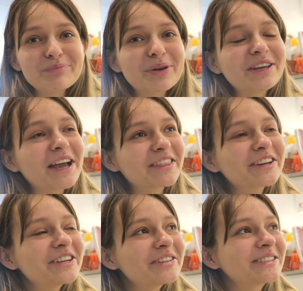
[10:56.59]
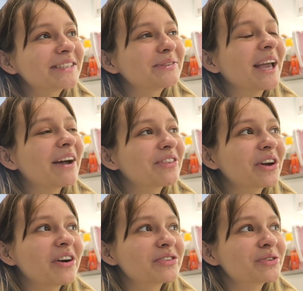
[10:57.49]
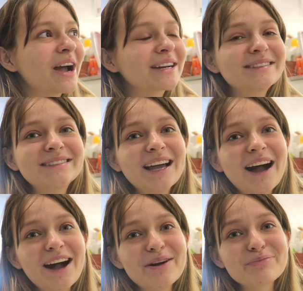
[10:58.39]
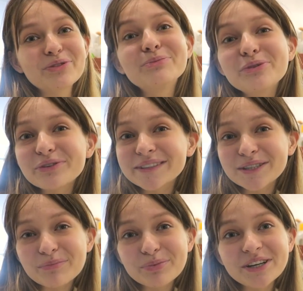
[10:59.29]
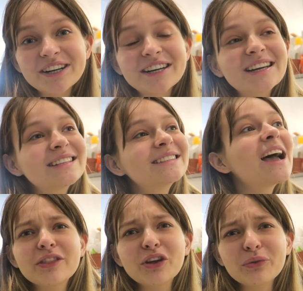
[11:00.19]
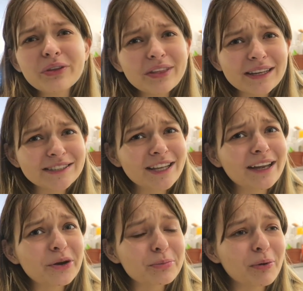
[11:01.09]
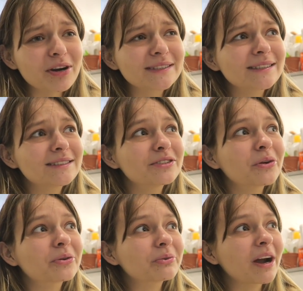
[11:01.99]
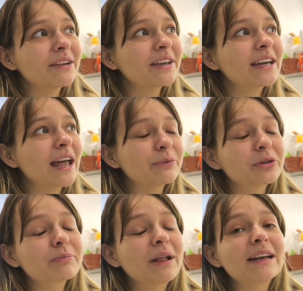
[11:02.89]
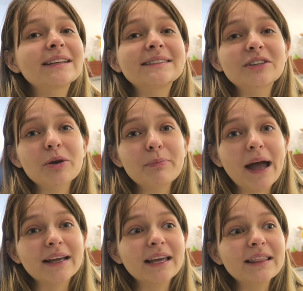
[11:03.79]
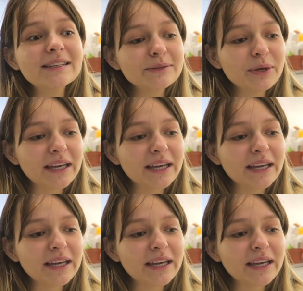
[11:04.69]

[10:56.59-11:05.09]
But yeah, the good news is we have the contract. The movers are booked. The only thing is that our boxes did not arrive yet, and we were planning to start packing this